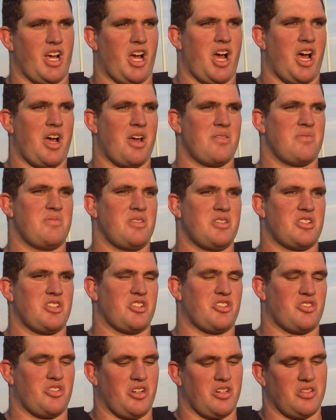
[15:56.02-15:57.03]
I mean, it's
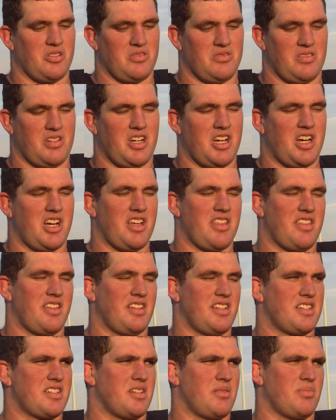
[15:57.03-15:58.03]
a struggle. I
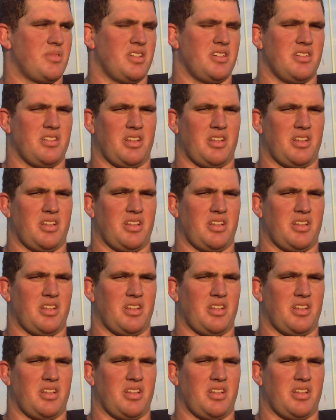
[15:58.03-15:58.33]
think that's something